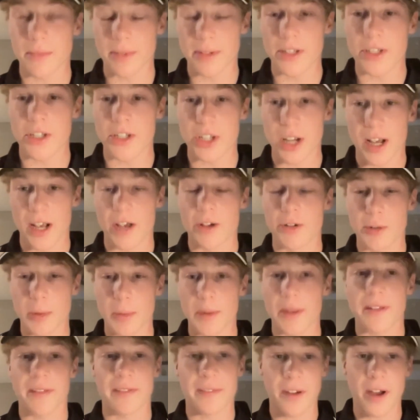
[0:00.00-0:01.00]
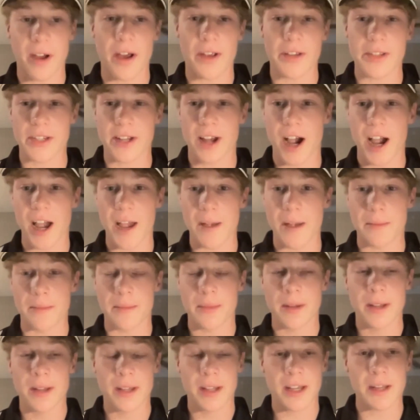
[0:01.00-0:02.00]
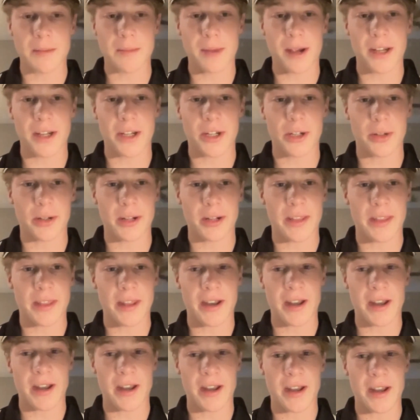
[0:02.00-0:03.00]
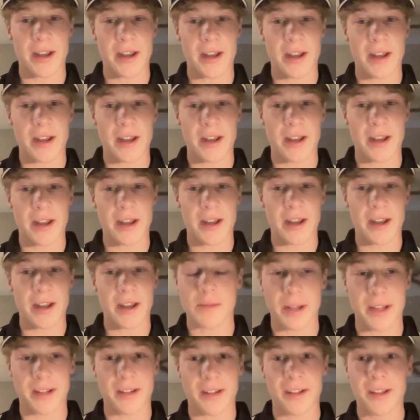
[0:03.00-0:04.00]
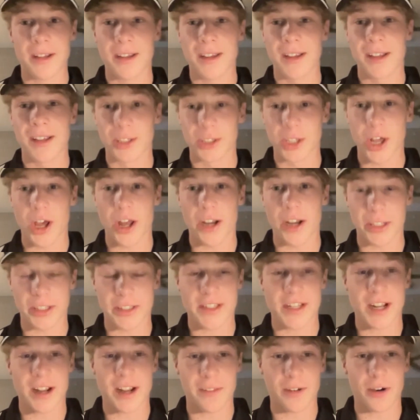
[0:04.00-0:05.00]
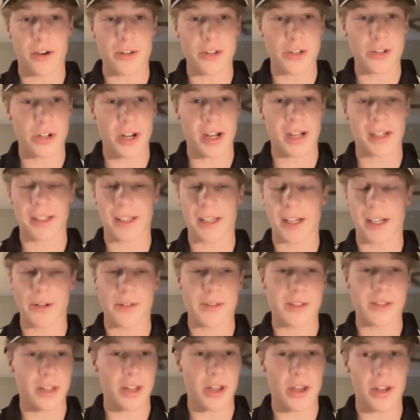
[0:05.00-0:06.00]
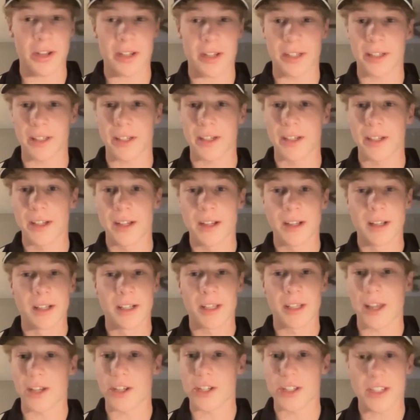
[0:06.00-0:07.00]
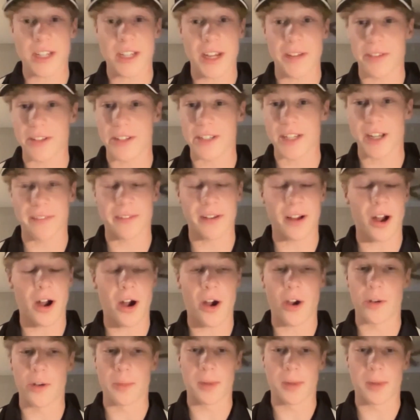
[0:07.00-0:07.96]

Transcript: it was probably the first time in my career that it hasn't just been learning stuff on track. I was learning just even stuff at home,